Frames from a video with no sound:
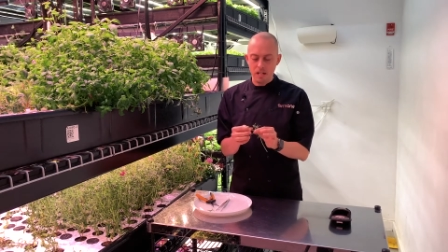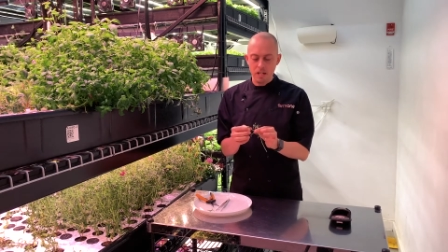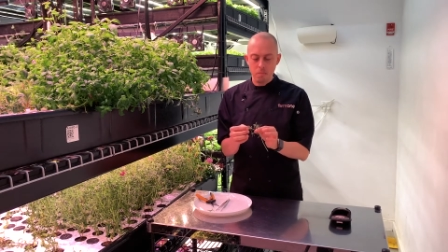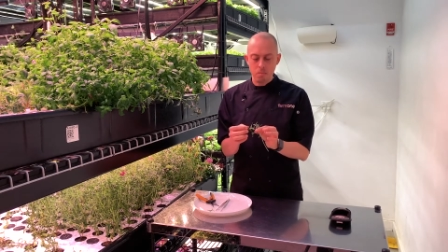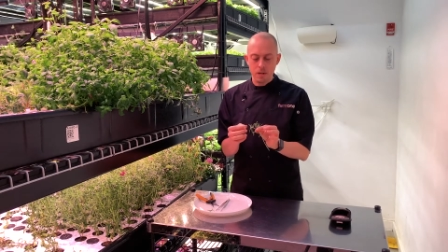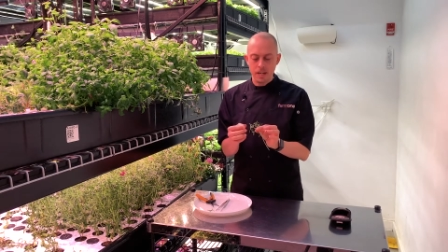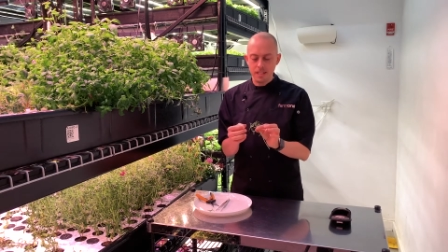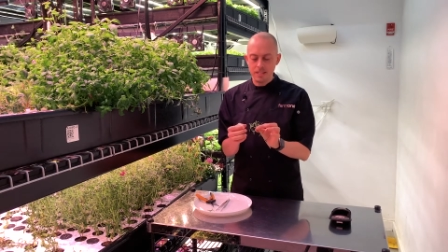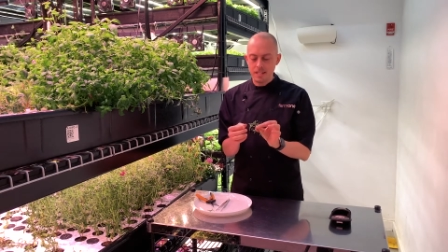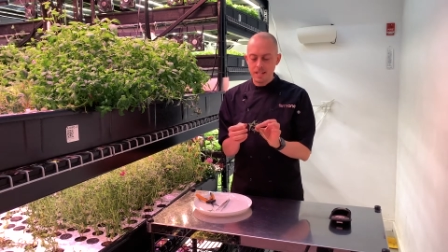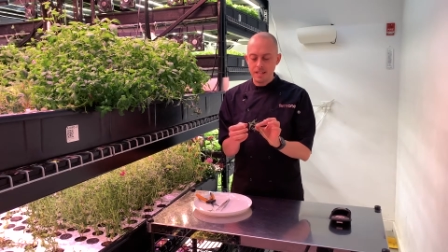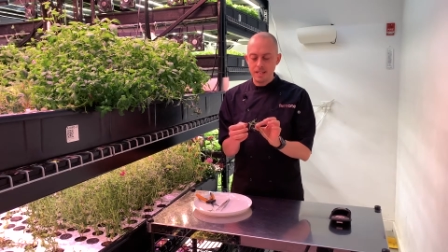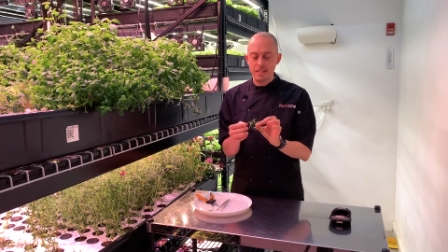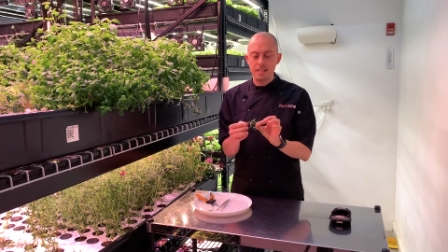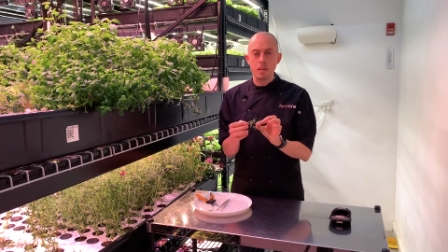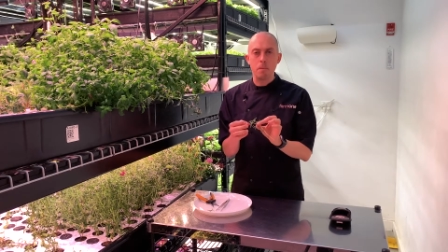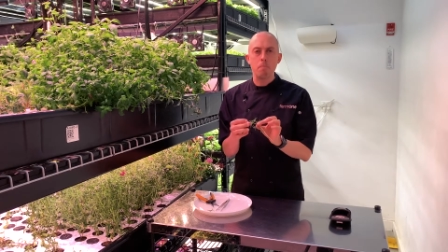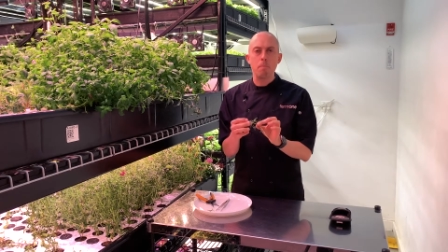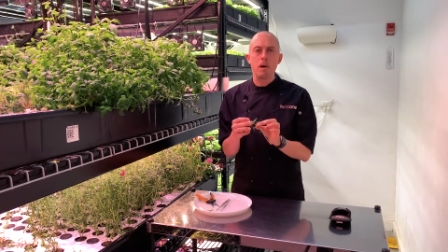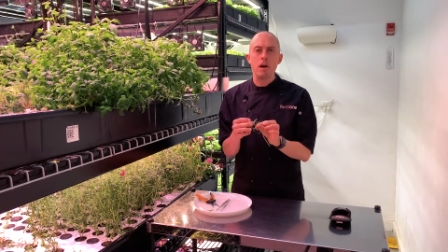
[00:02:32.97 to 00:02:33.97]
You might see
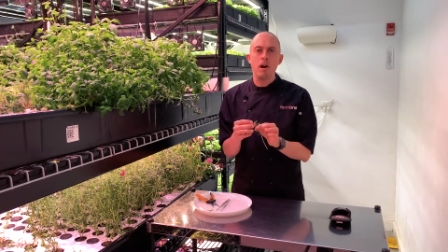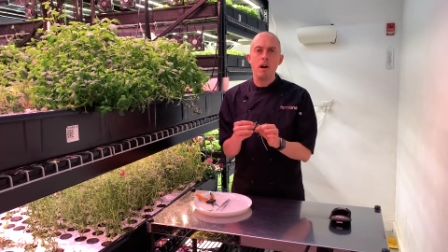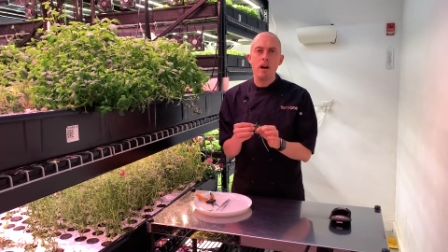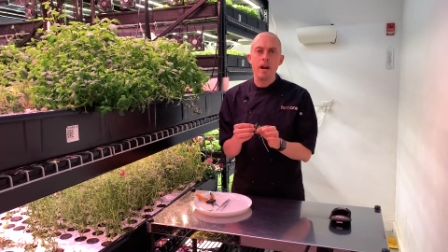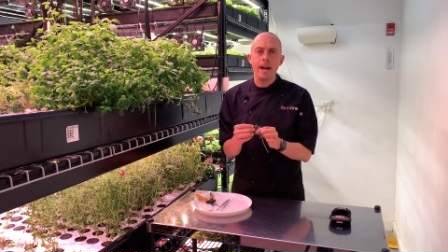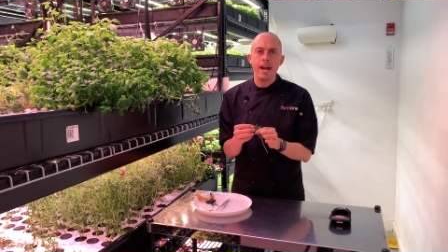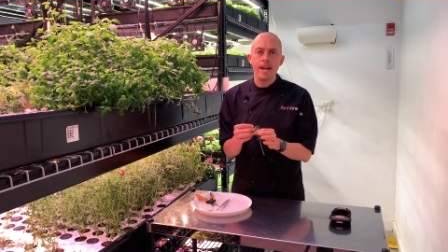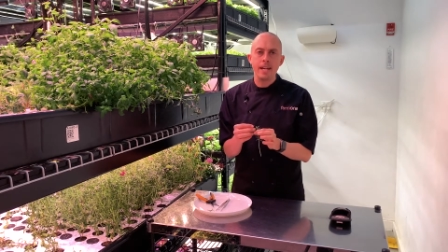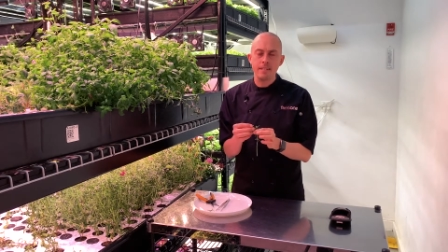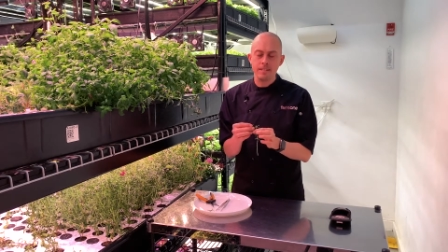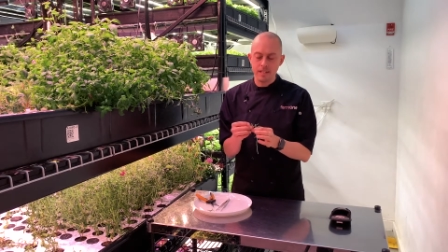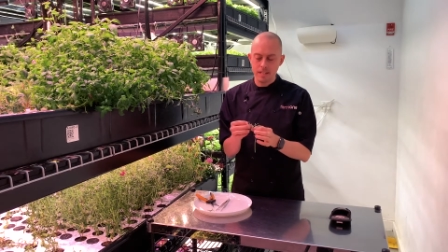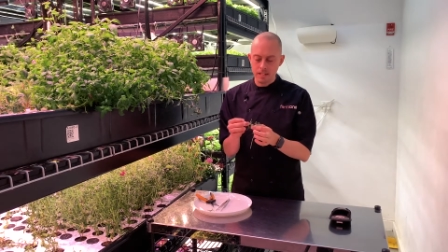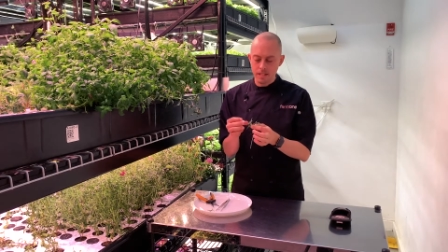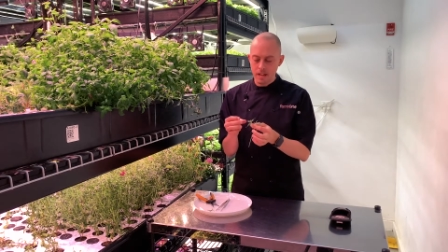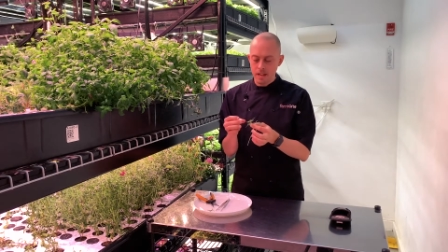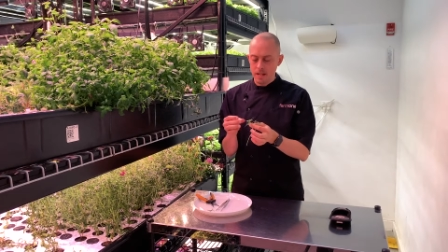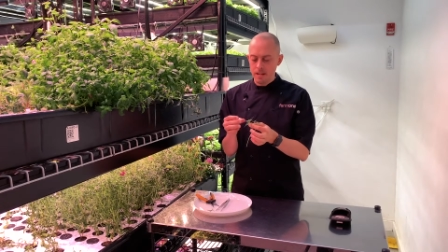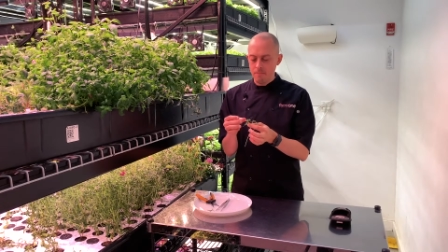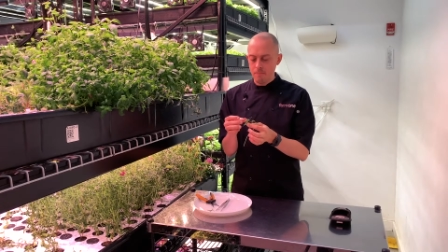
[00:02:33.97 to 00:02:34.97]
this in pies,
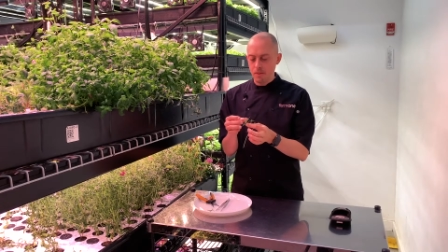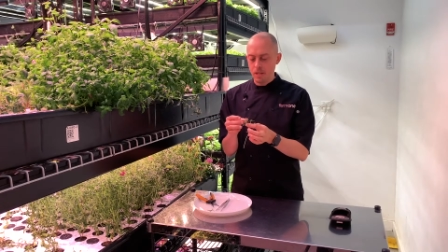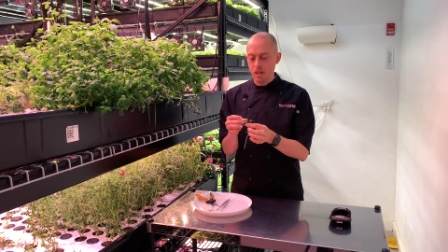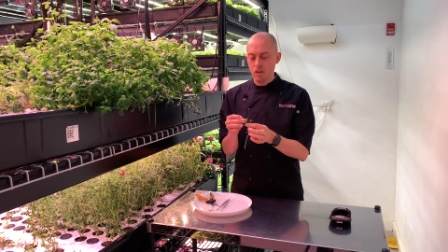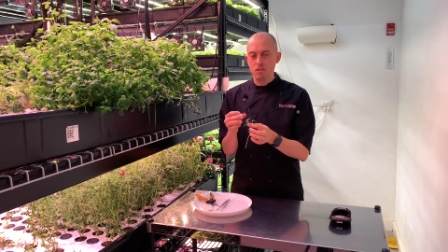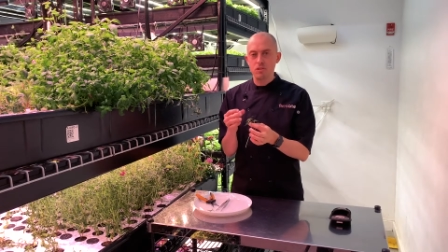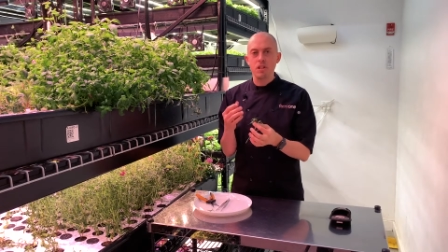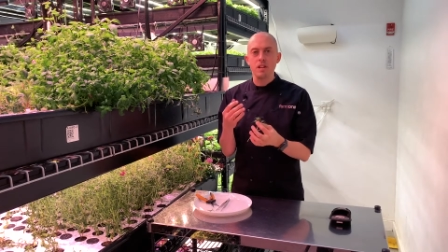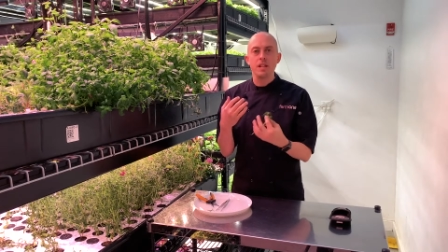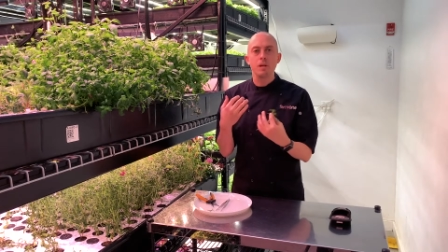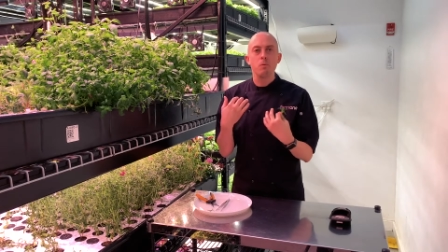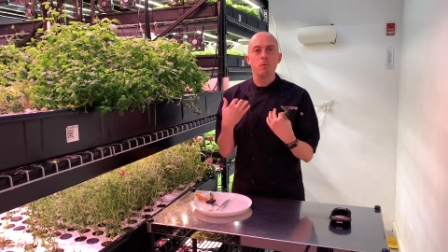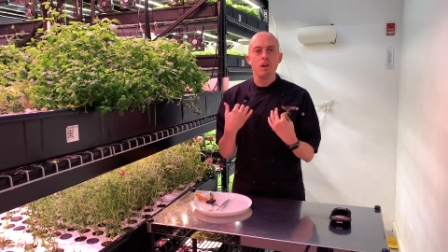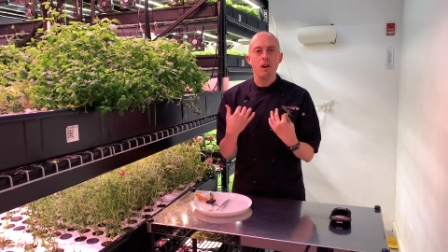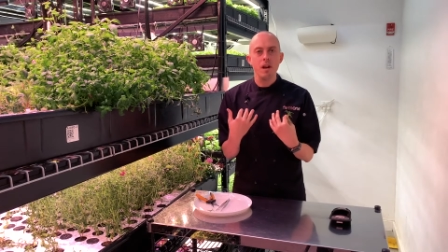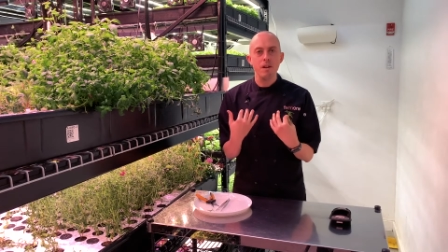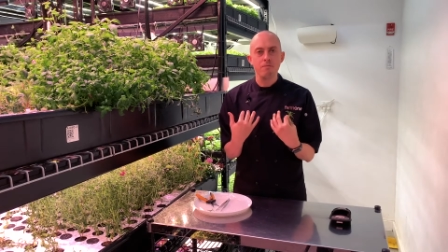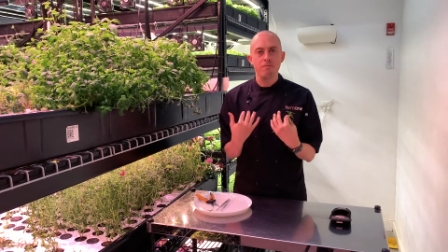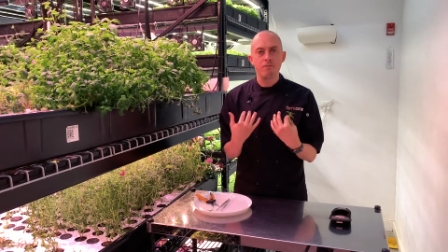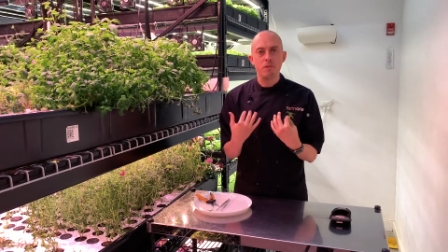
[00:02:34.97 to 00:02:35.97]
and certainly where
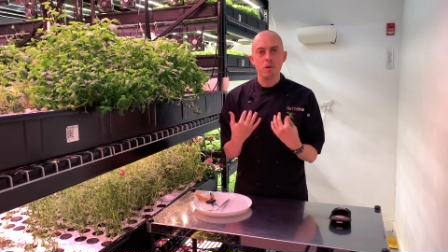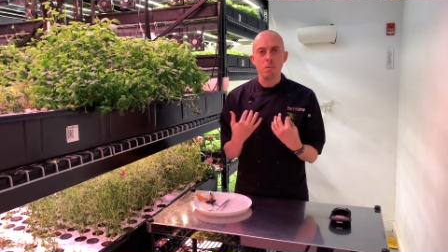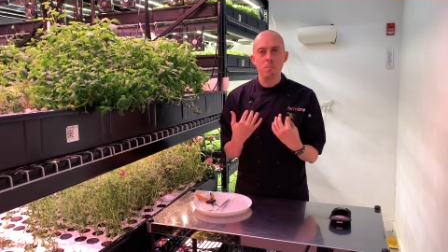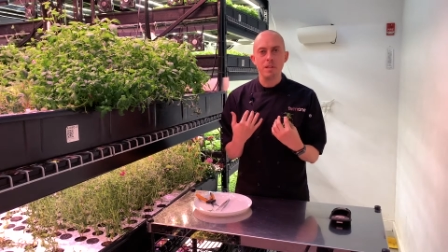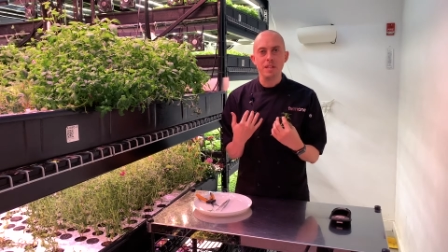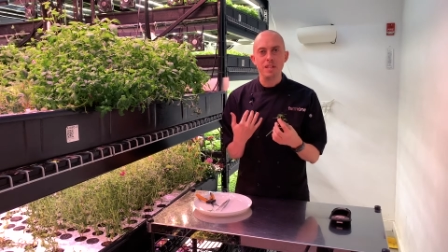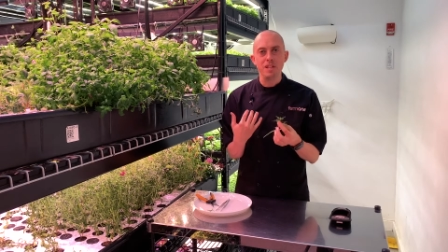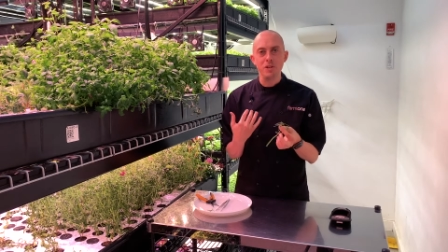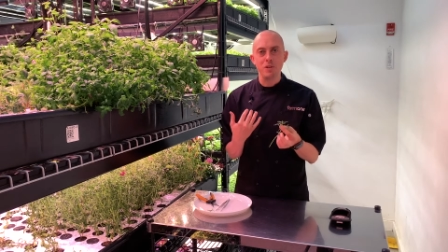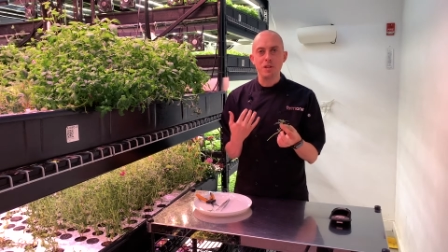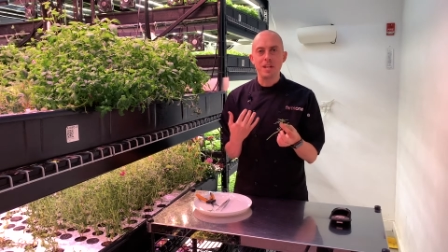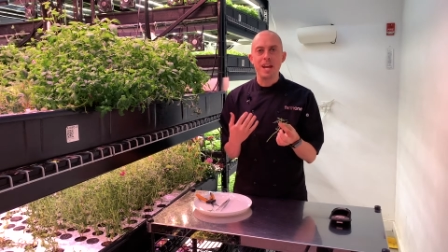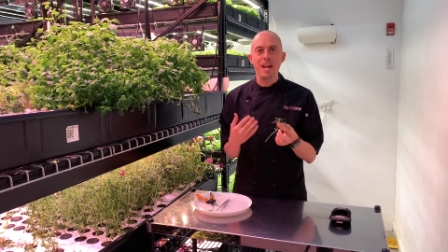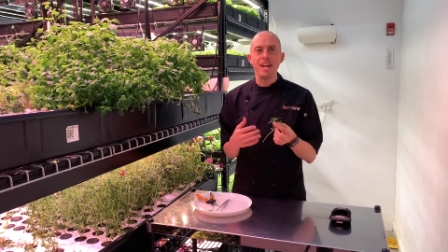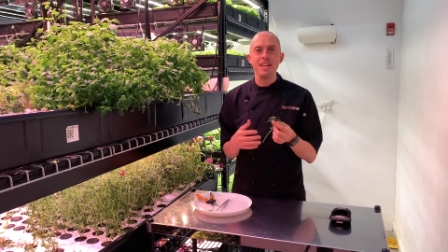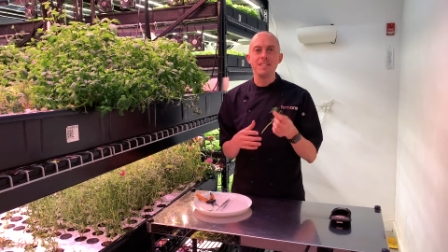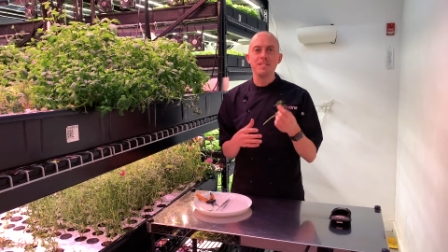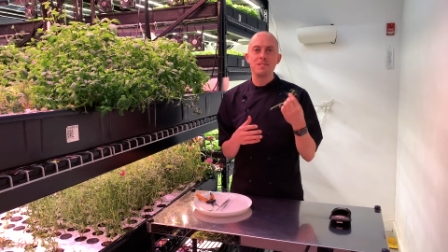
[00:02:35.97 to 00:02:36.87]
I'm from in the UK,